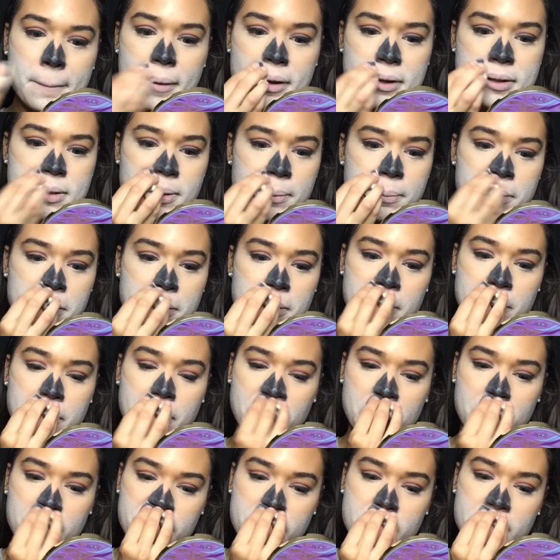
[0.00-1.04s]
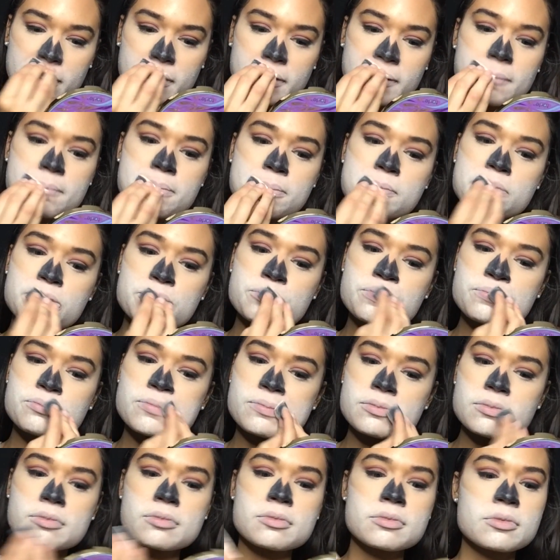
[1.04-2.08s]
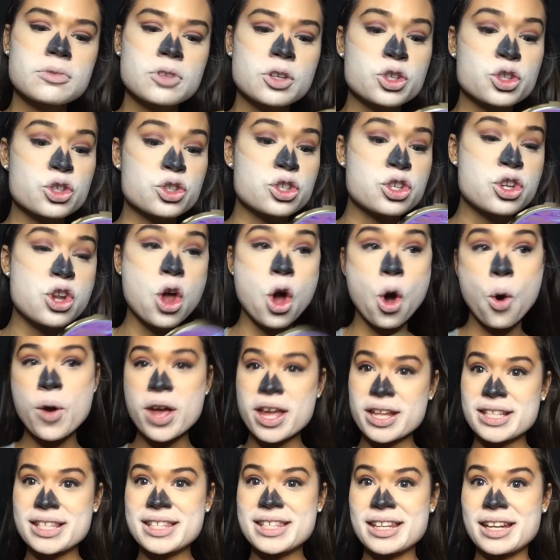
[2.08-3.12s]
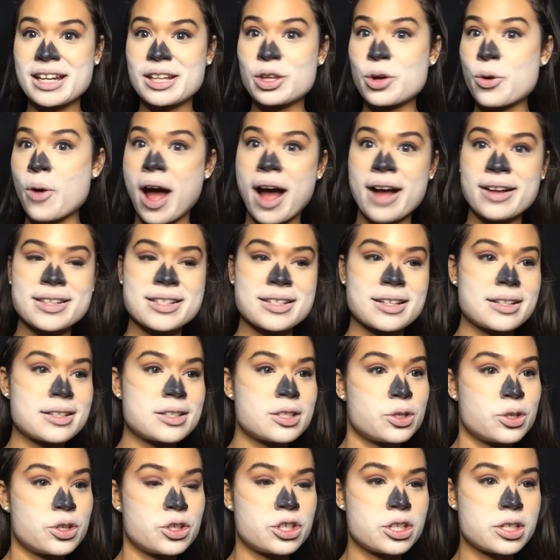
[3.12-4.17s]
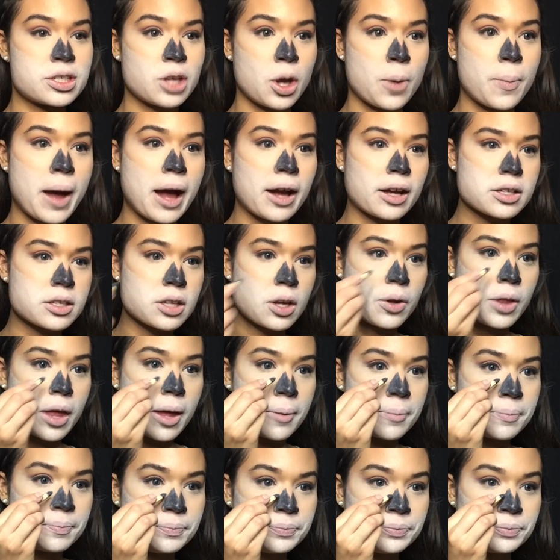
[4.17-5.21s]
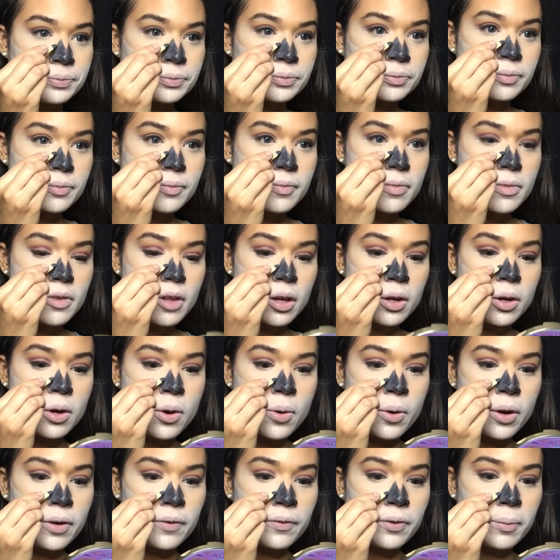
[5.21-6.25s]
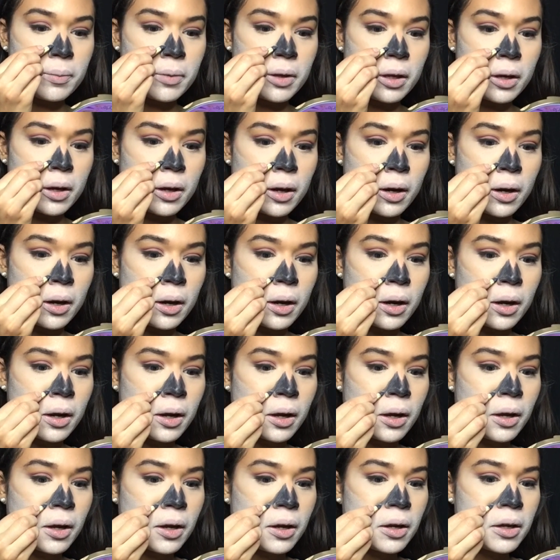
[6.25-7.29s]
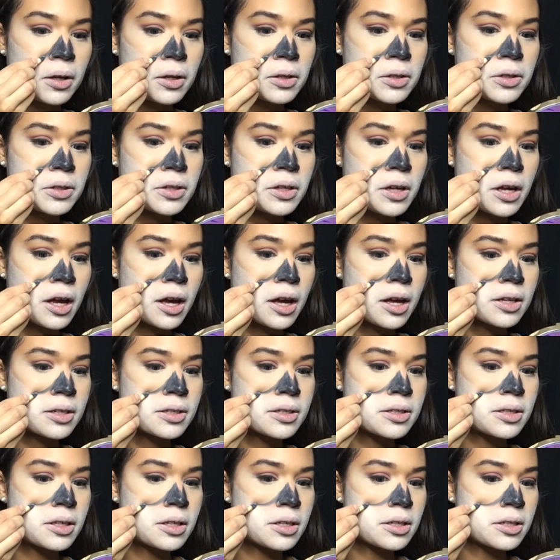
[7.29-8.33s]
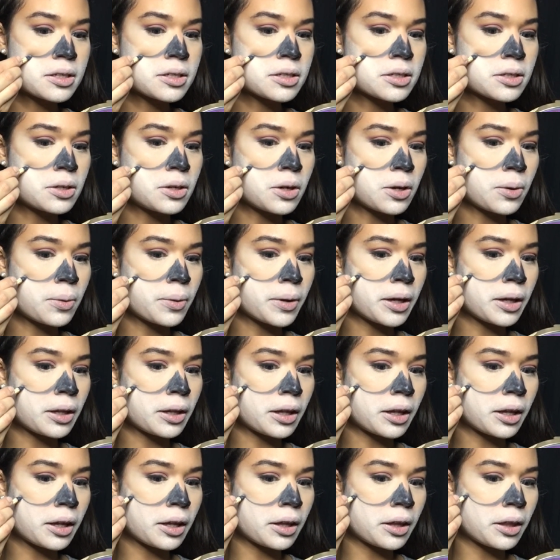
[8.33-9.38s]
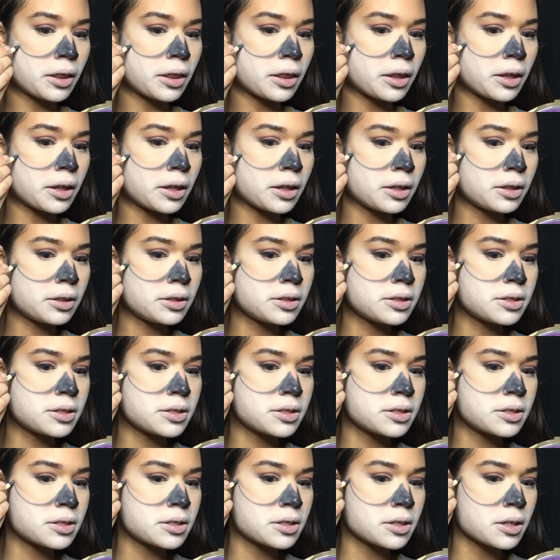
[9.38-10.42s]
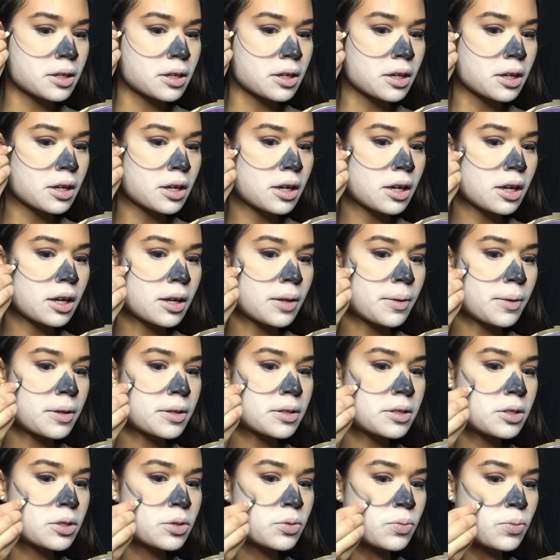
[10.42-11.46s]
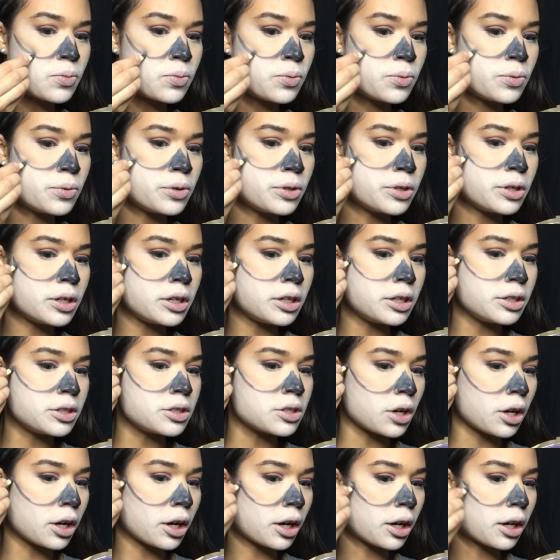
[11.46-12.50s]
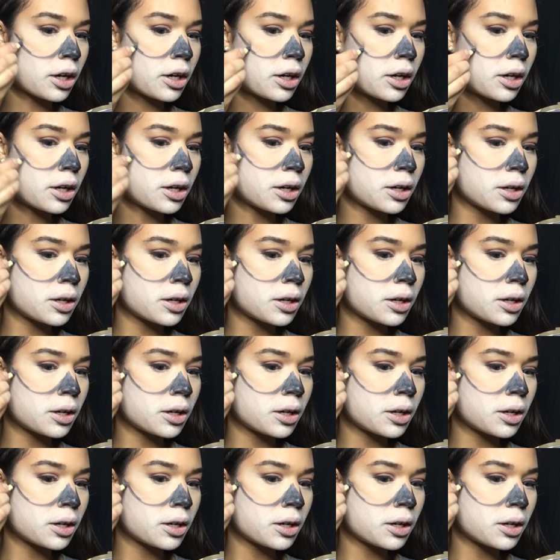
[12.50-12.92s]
That's the beauty part of this. There's no incident, no accidents. You could just go back. So then, going from here, she has this going like this and this is really dark